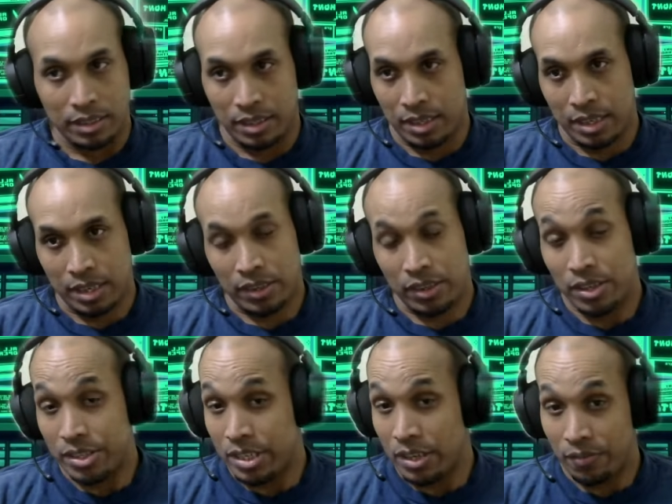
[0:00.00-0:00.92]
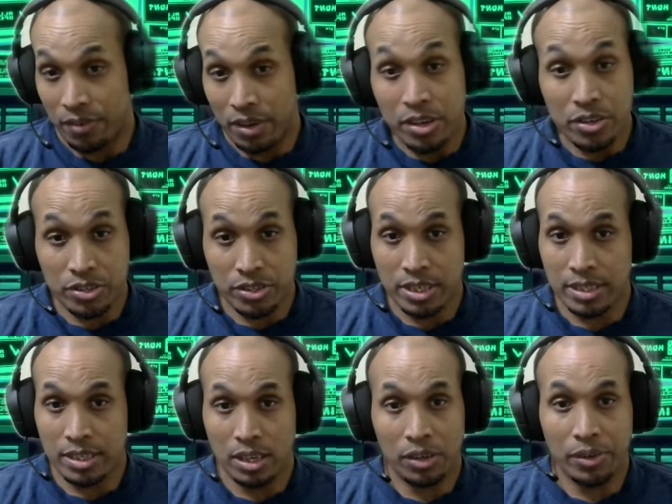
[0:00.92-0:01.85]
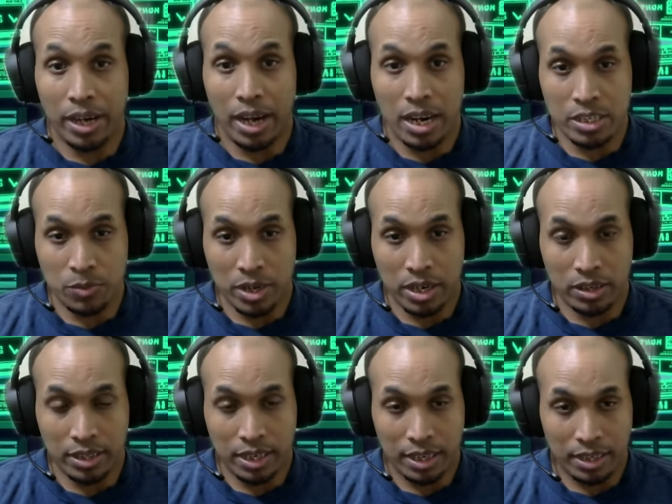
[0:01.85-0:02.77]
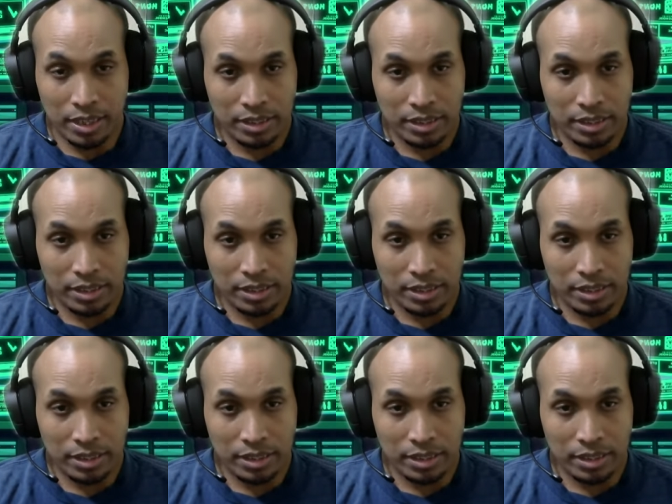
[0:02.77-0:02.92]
and there's a very good chance he already has one on hand.